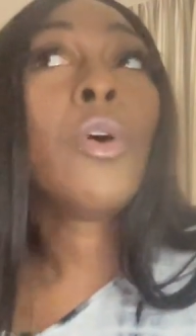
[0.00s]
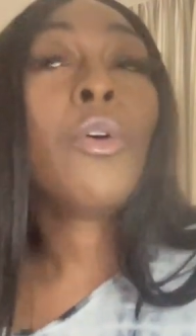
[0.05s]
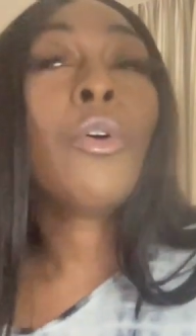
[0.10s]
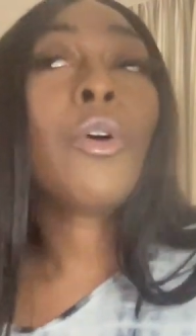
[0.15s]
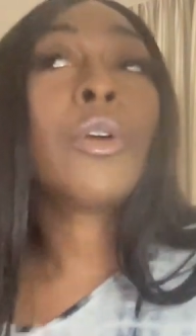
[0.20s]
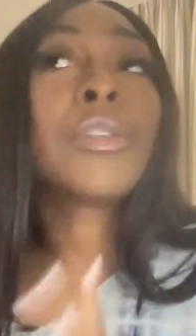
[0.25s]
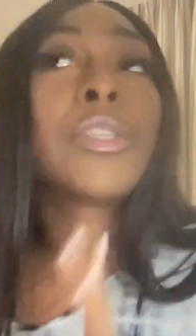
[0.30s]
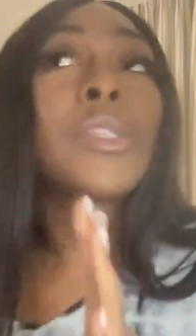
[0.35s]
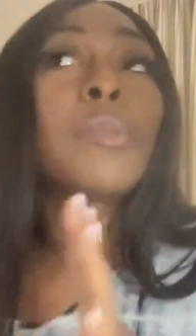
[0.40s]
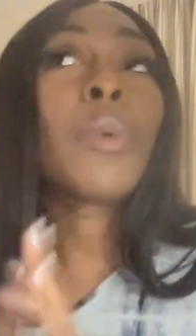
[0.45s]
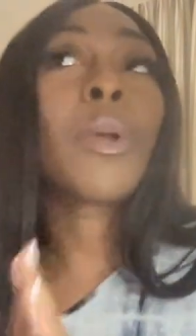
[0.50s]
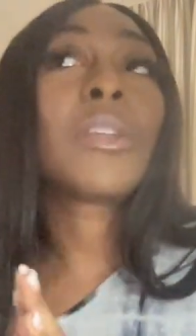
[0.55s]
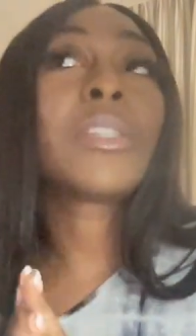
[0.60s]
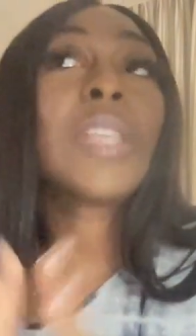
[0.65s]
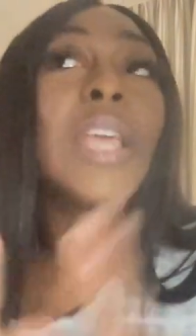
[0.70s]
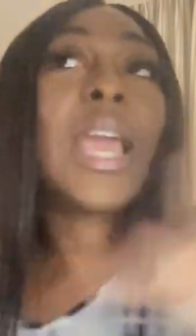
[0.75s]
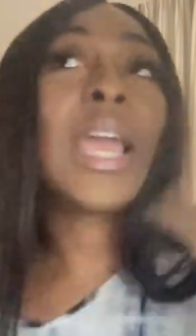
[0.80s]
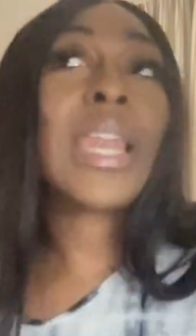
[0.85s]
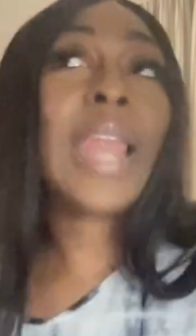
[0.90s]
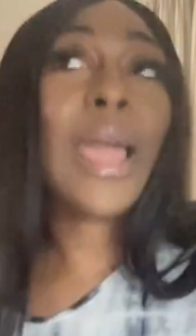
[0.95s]
or this
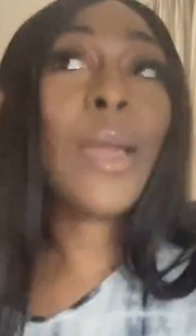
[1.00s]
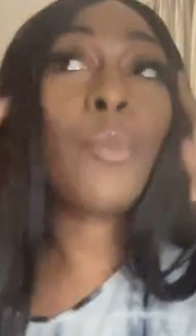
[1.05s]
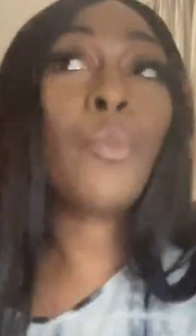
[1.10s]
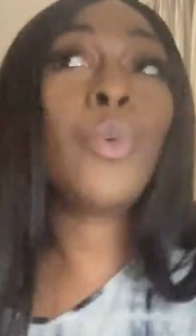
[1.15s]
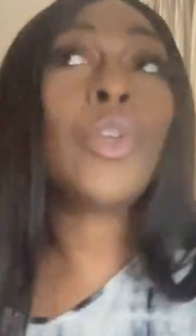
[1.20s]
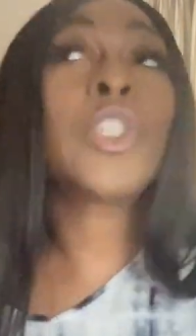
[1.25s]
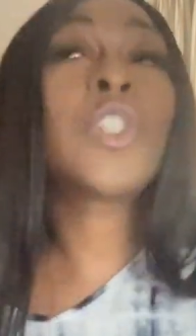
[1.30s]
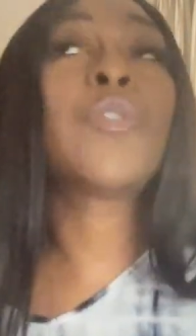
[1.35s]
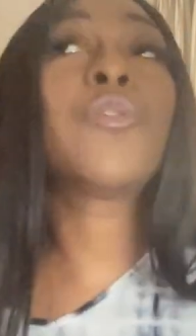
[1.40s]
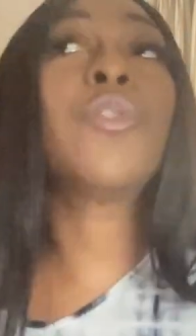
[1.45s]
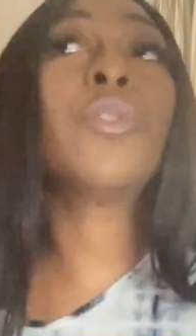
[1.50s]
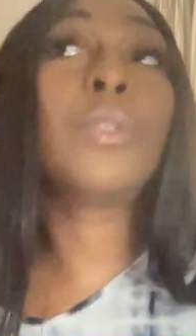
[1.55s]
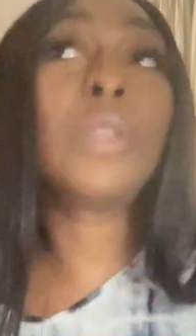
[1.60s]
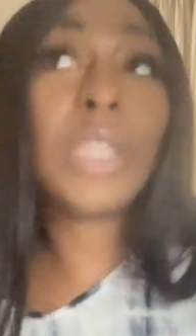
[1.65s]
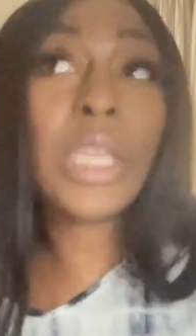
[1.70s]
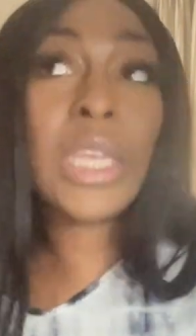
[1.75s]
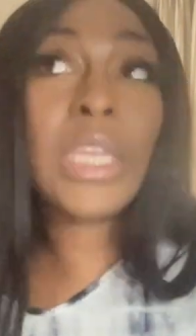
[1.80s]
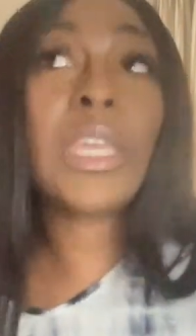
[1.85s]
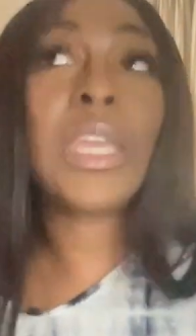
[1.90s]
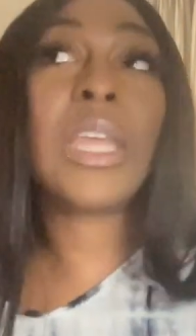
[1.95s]
person had like wishful
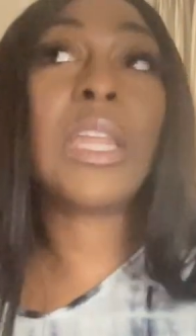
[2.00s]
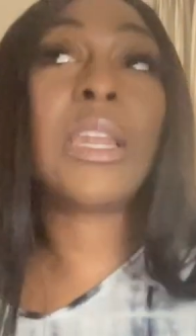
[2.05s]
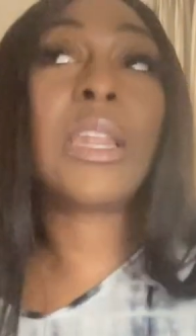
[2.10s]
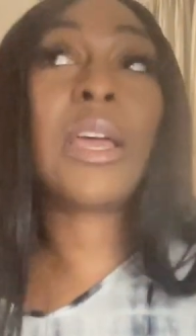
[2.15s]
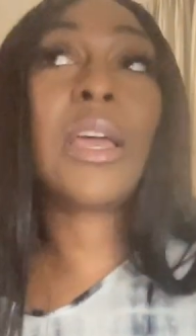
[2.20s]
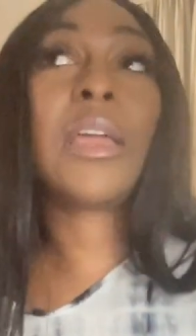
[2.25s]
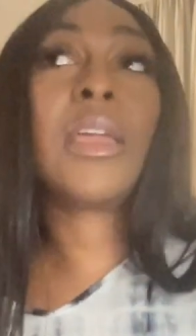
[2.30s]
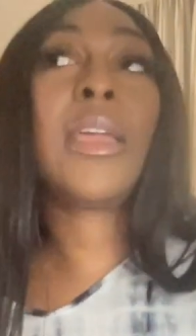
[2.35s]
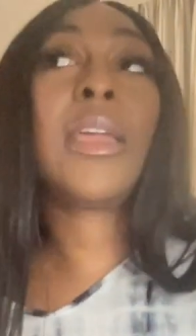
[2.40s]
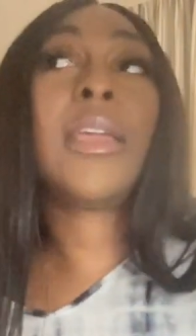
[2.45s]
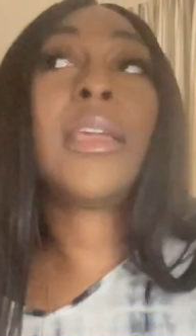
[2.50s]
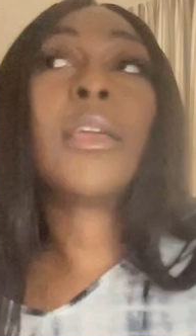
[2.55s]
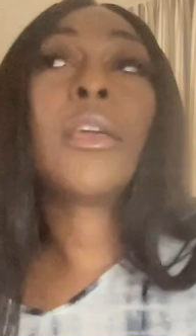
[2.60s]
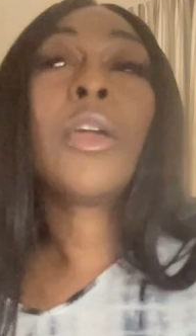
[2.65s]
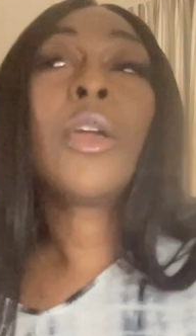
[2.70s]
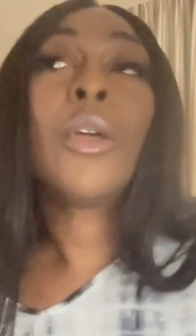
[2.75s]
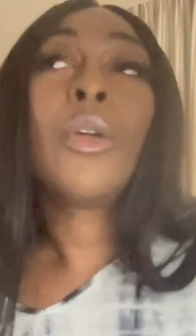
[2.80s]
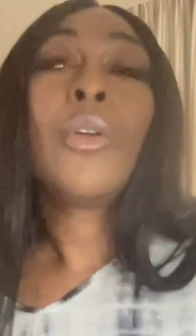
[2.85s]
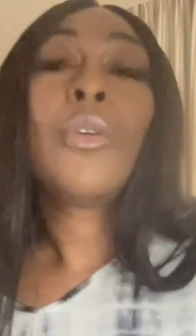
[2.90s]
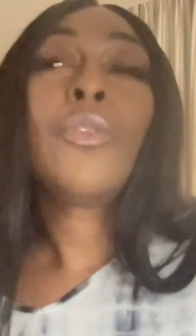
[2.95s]
thinking, like,
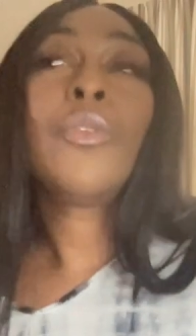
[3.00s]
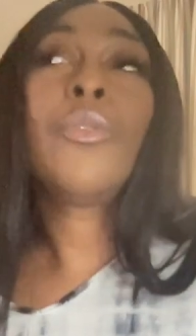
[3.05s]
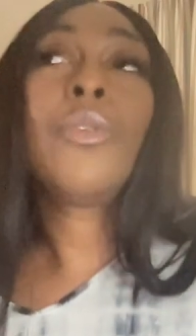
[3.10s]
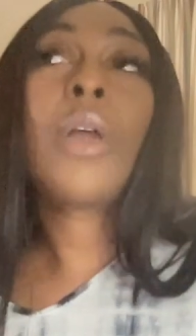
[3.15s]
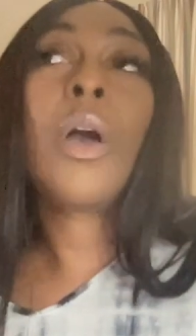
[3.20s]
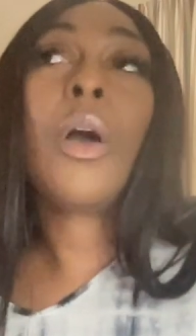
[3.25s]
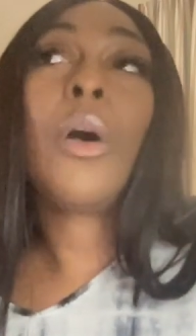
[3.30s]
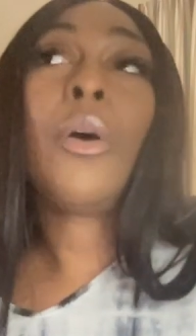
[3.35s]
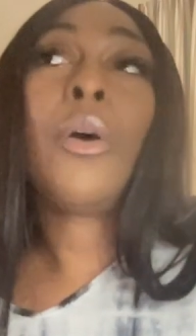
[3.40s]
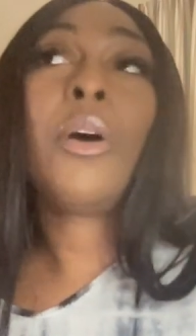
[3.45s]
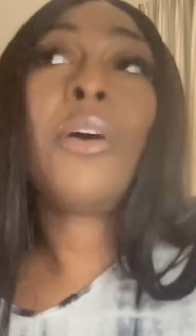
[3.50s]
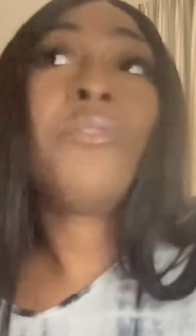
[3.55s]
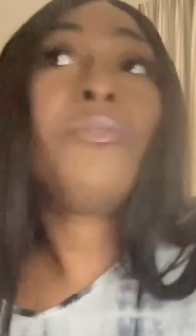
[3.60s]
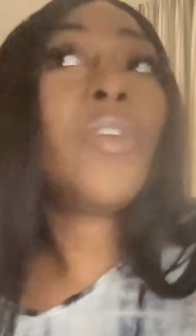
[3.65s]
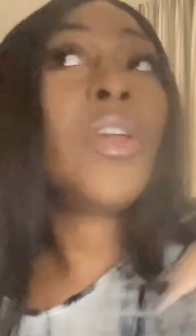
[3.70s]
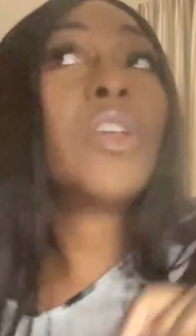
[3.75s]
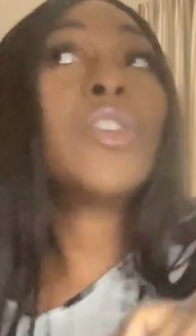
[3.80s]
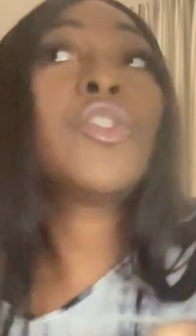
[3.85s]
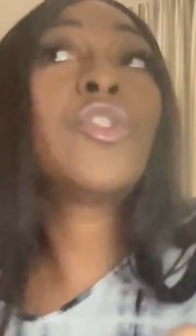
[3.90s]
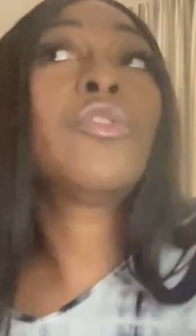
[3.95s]
you know,
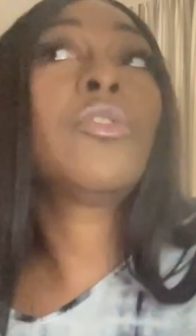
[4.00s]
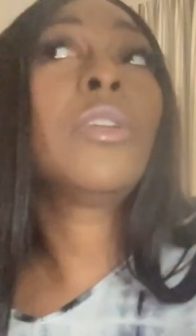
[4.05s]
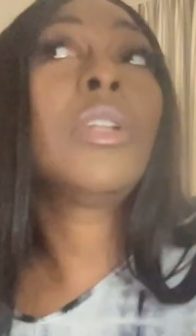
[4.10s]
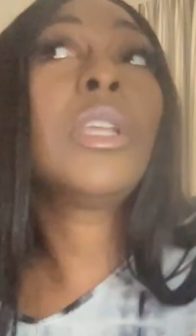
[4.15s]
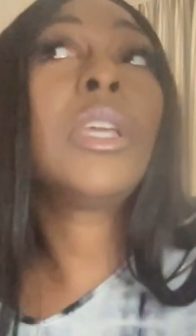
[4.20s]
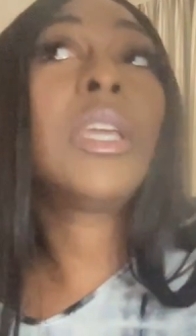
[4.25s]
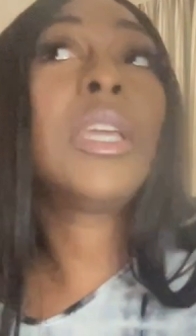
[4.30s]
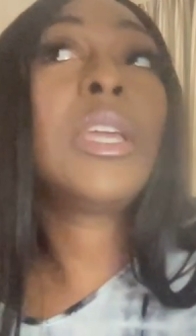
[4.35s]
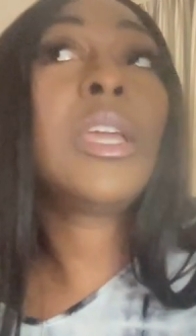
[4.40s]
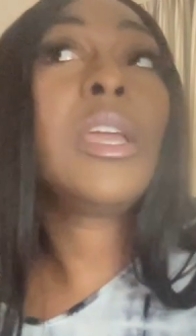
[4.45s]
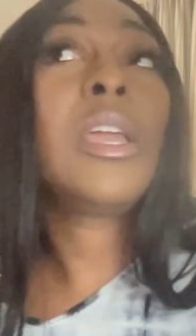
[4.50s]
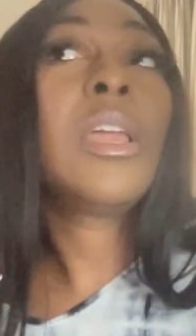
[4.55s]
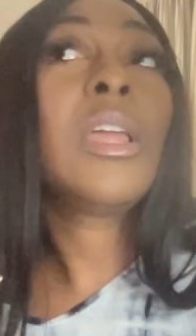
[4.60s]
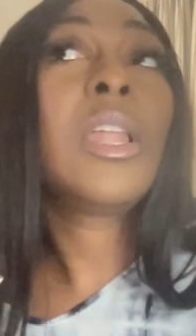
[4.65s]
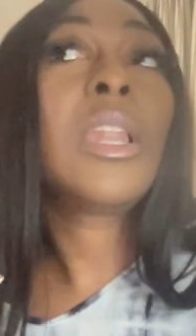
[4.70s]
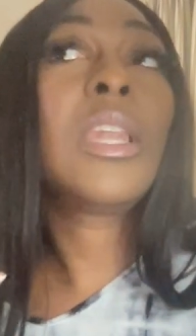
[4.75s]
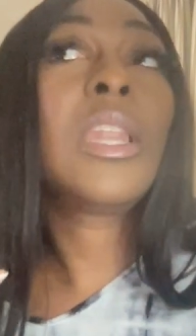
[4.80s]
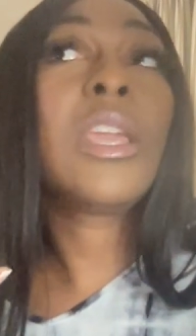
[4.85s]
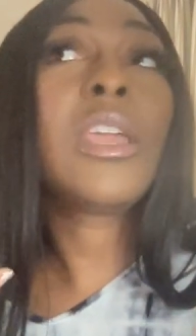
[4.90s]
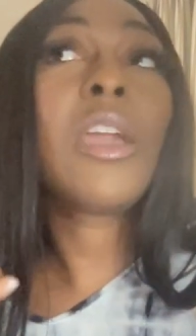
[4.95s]
eventually
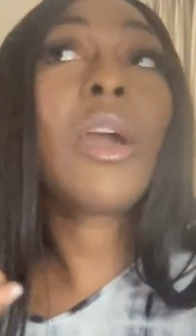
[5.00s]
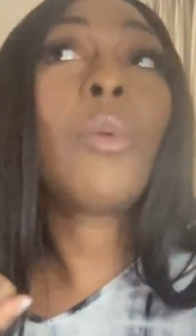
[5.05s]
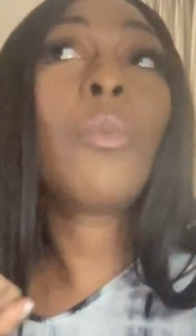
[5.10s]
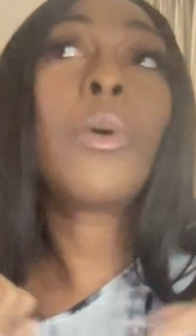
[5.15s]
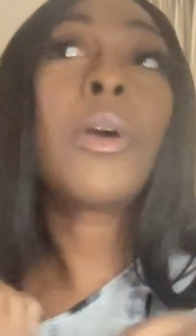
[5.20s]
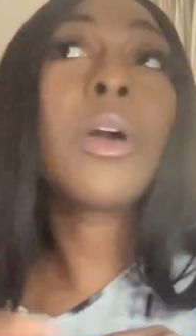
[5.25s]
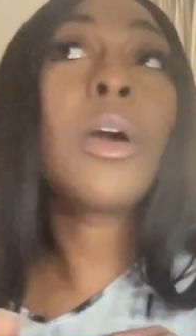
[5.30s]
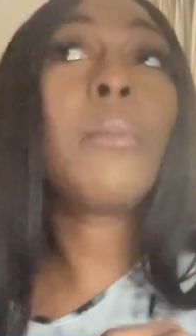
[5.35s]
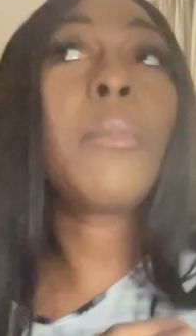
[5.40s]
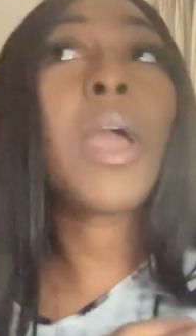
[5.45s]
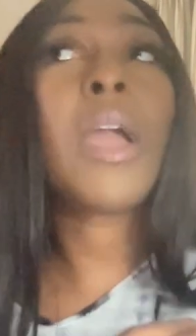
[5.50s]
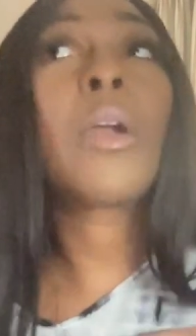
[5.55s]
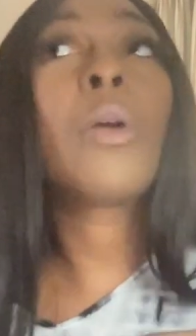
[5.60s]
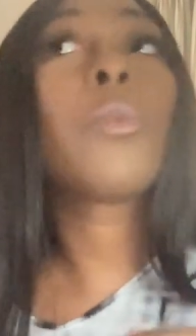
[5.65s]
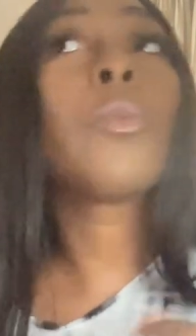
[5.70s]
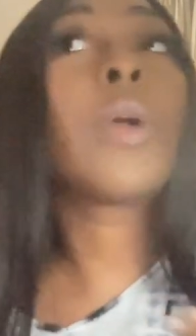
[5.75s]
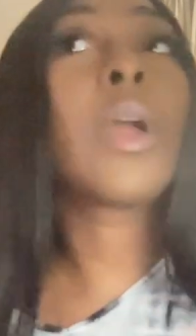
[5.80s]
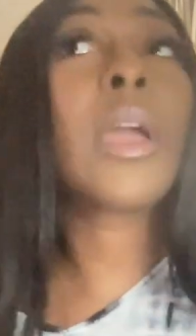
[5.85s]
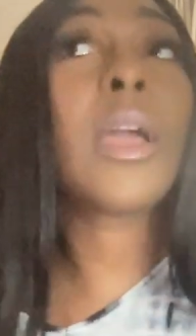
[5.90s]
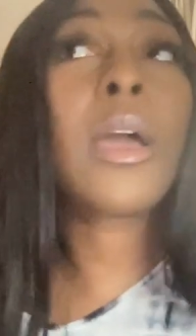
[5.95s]
Leo will come back
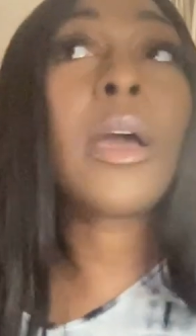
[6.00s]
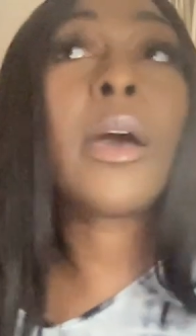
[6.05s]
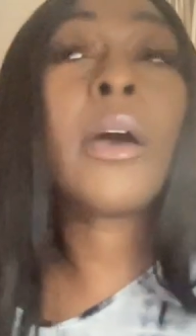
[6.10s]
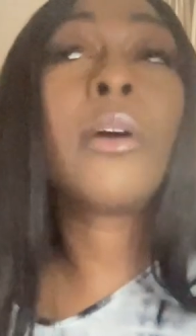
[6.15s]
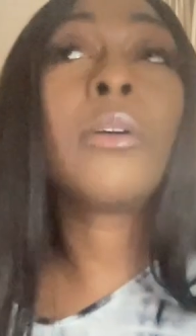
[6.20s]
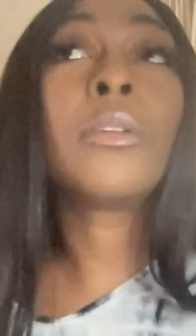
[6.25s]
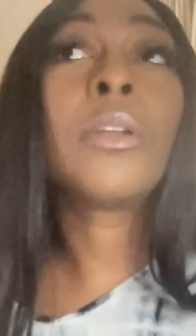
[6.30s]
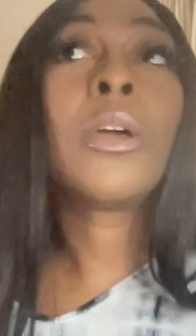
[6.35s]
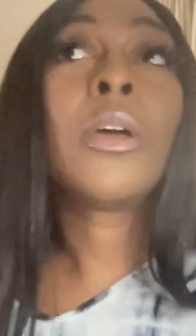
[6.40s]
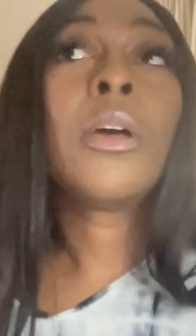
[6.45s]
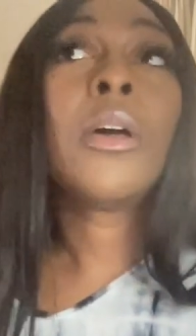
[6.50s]
around.